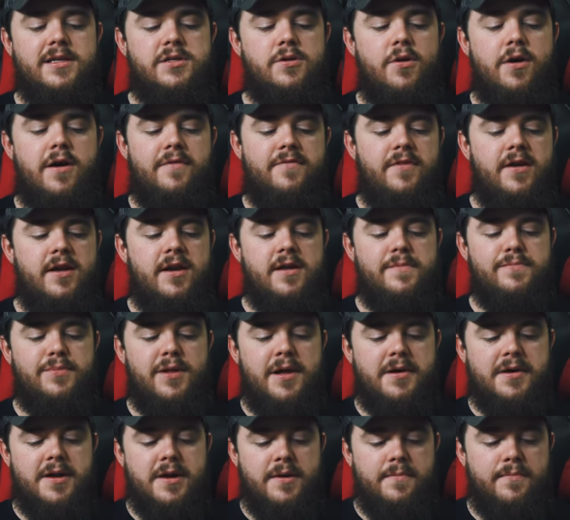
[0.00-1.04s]
is RFID
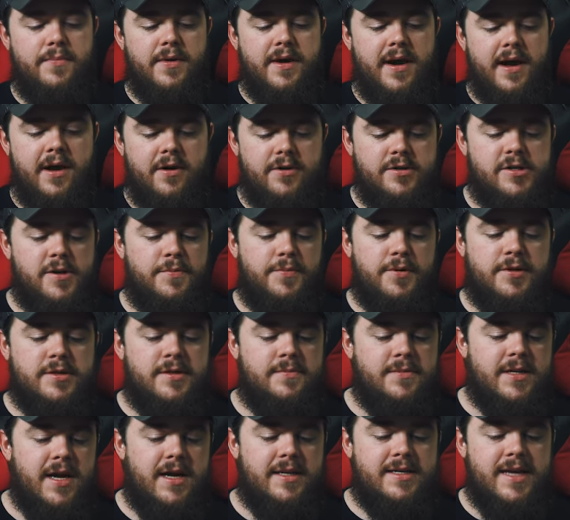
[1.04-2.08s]
blocking, but I also put
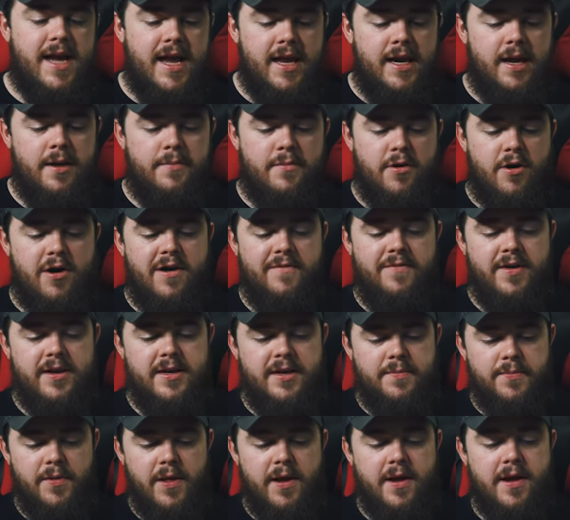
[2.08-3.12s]
some titanium
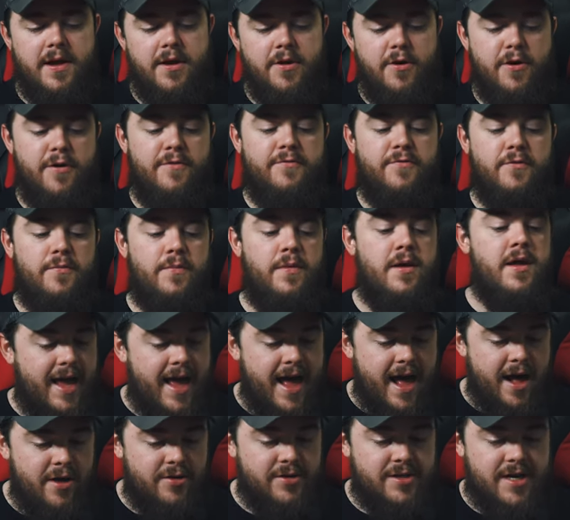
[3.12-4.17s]
RFID blocking card from
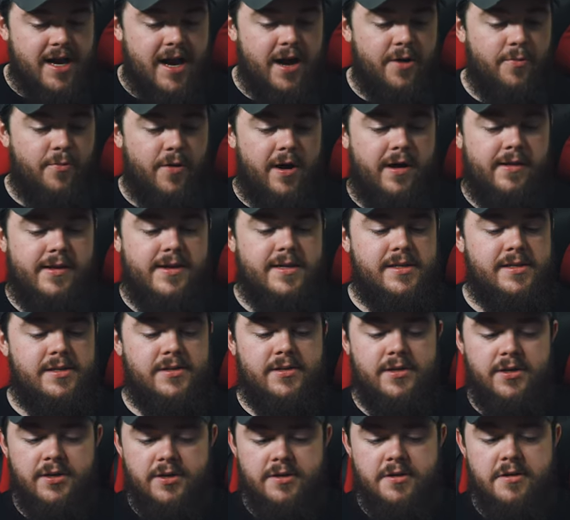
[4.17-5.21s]
Cal Tie
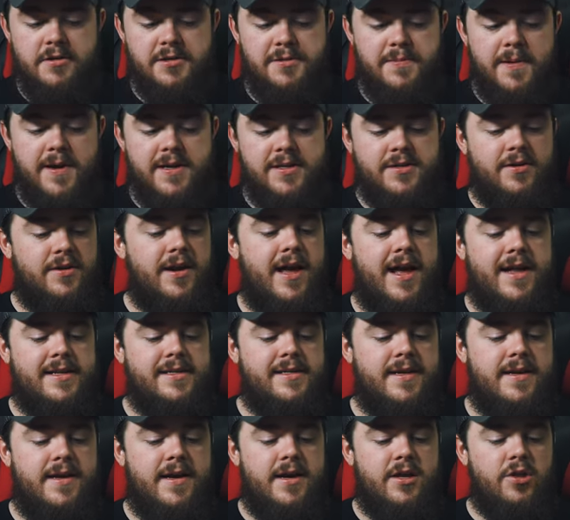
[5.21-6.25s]
Wallets no space on
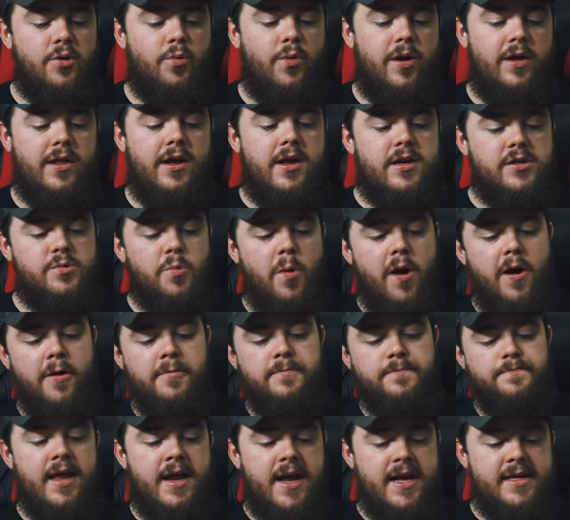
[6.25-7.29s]
Etsy in the wallet as
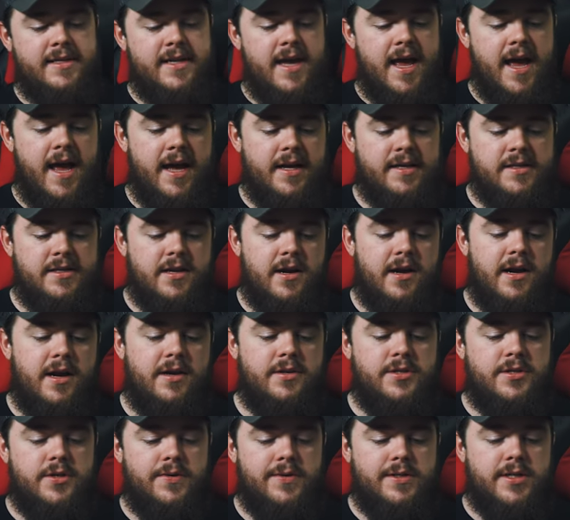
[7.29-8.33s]
well. It has hex cut
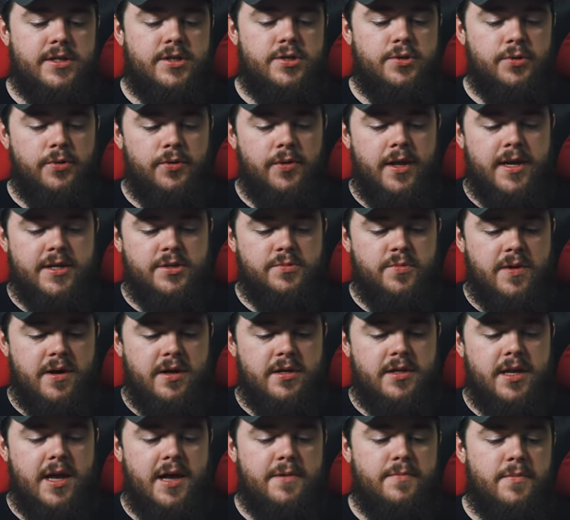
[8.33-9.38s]
out, so it's a tool as
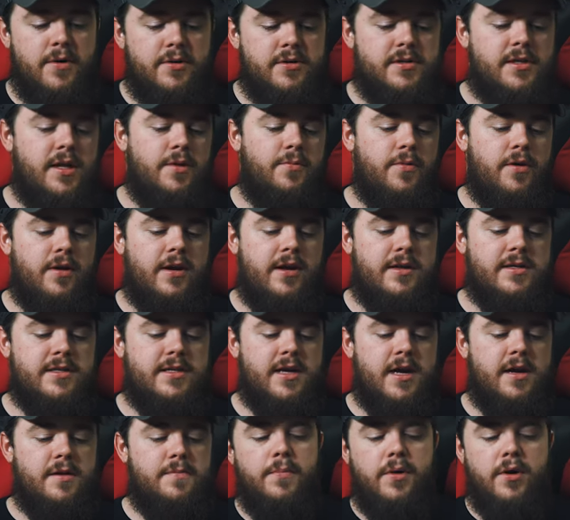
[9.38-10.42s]
well. I mostly work
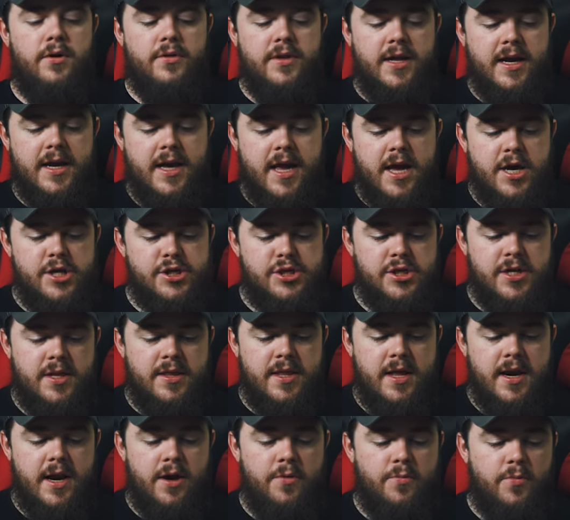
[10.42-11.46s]
outside, but on the occasion
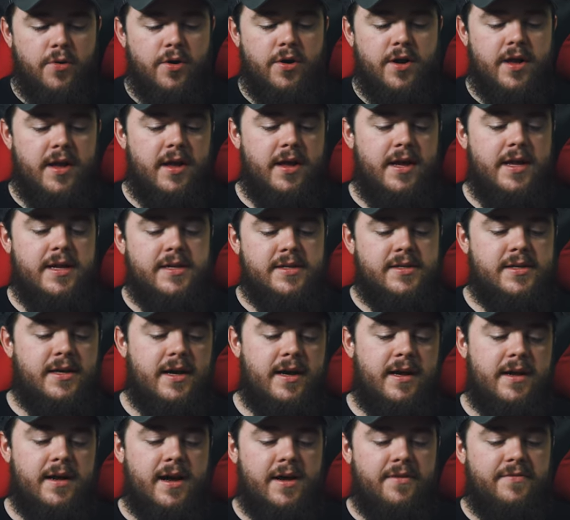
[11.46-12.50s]
that I work
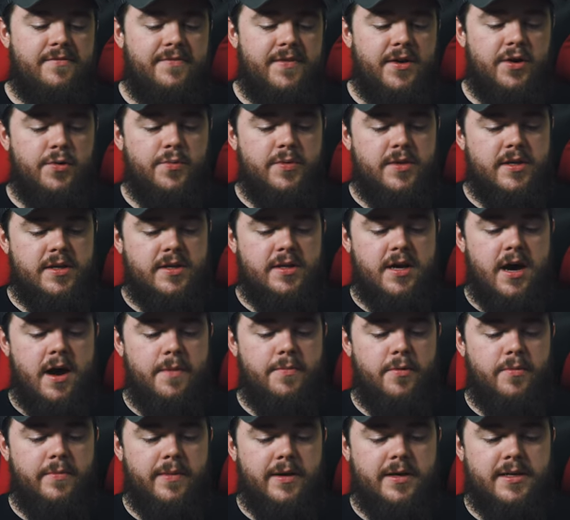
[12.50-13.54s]
inside, I fiddle with the
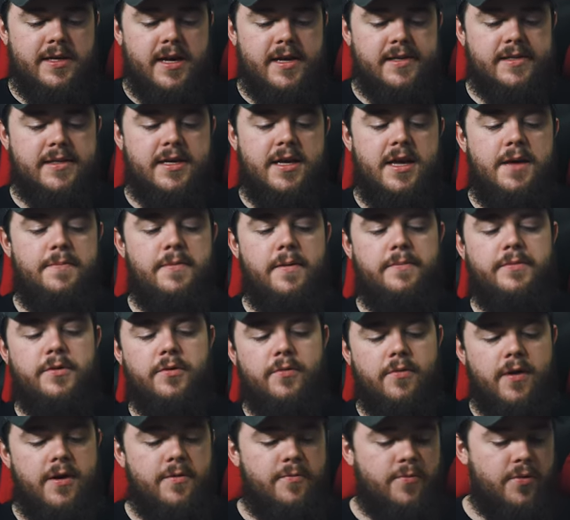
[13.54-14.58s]
top of my desk. Keep up the
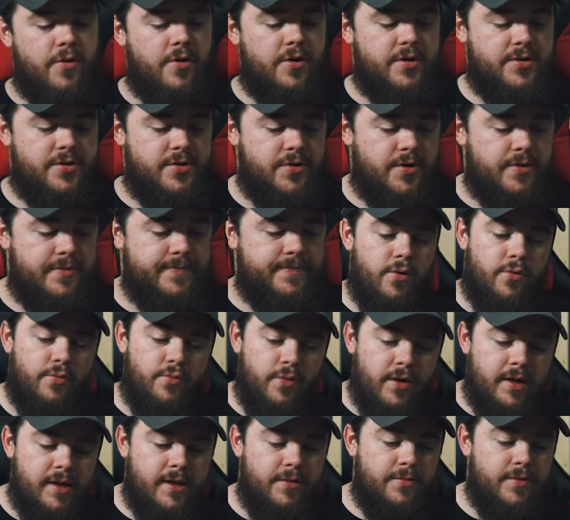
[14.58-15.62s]
great work, sir.
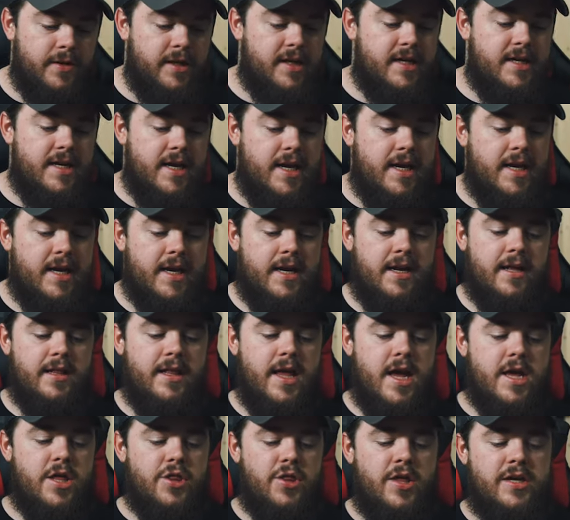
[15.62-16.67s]
really, really neat. And I
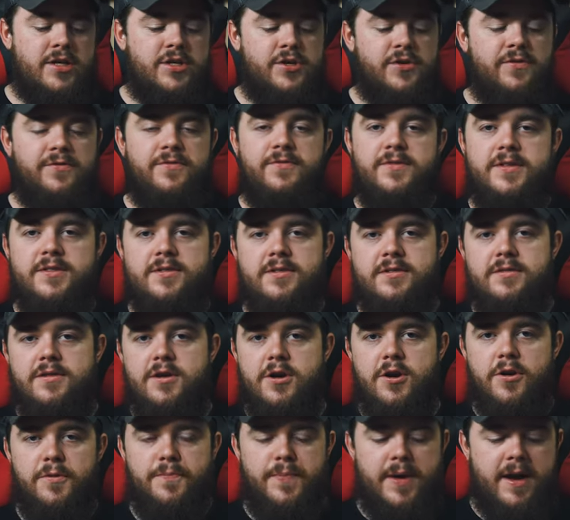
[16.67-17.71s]
like that you've,
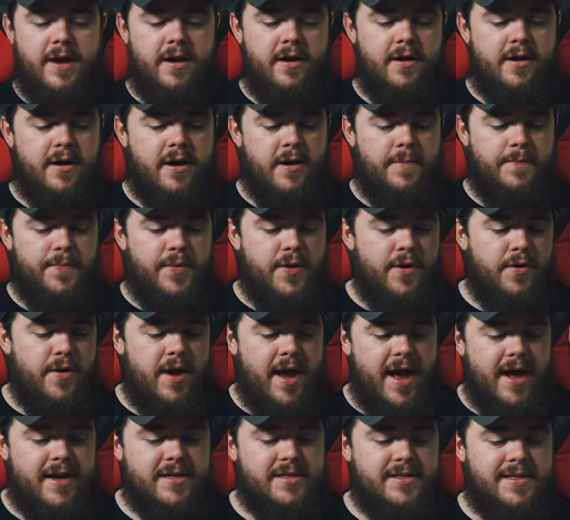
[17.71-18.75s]
you know, paired up your
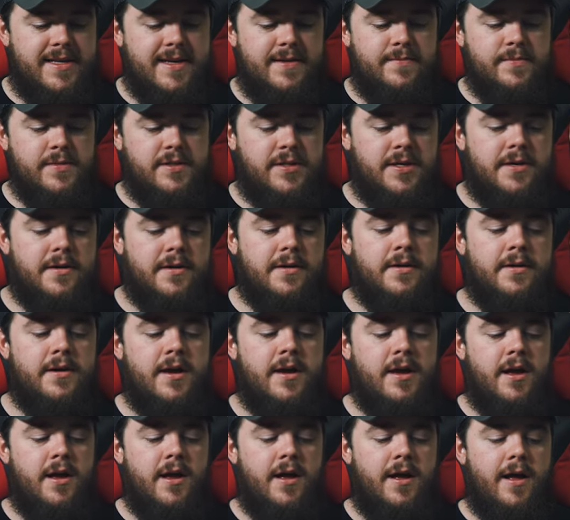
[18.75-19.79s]
hex themes here.
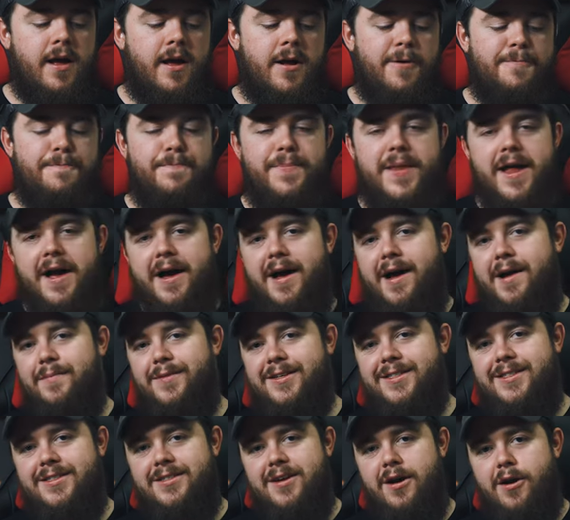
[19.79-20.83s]
Um, I'm
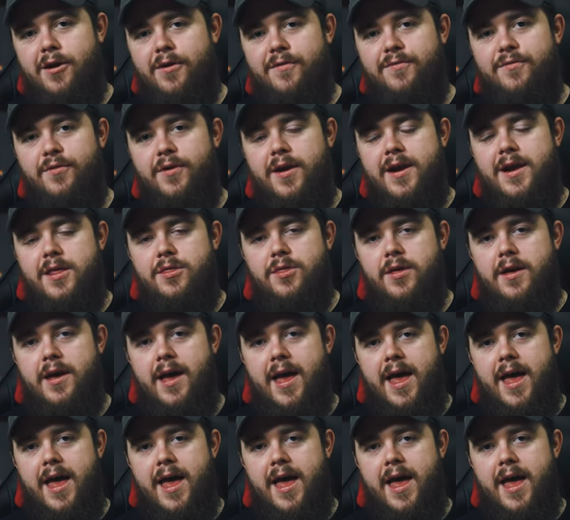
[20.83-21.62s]
a sucker for anything